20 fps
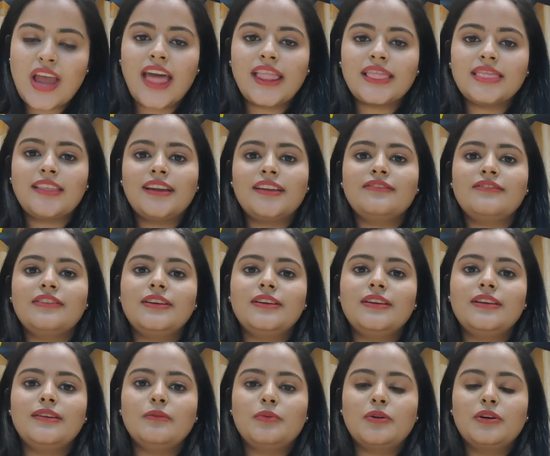and then
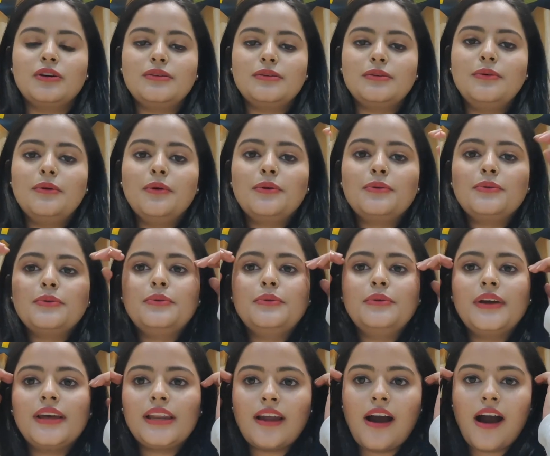we were to go
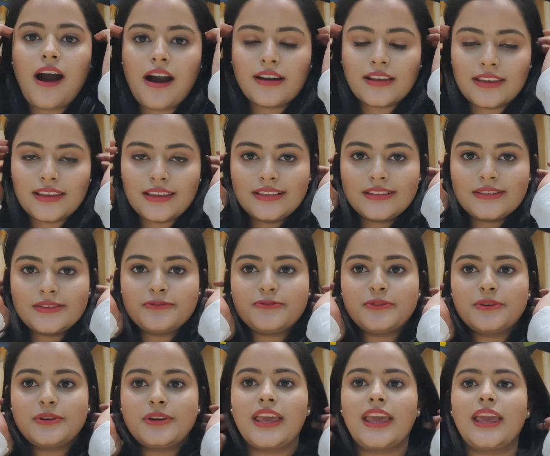to an arcade
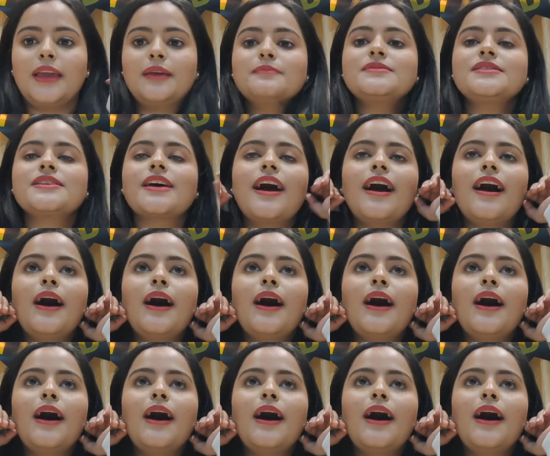for games,